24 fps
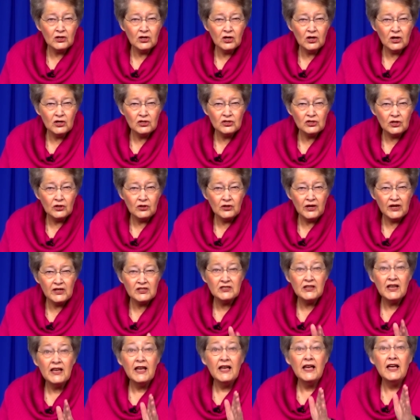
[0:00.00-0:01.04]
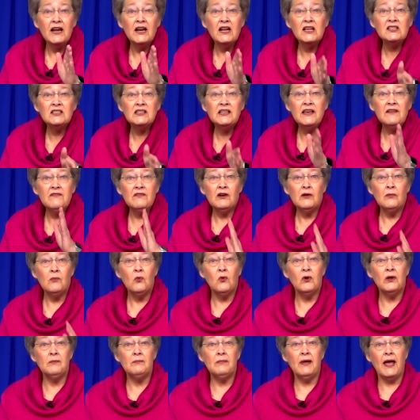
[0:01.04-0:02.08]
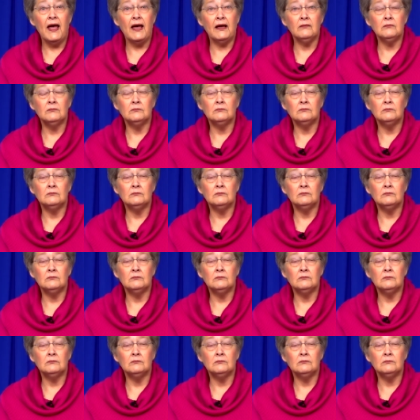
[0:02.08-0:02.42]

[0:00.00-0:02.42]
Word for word: curse on us and us giving them one back.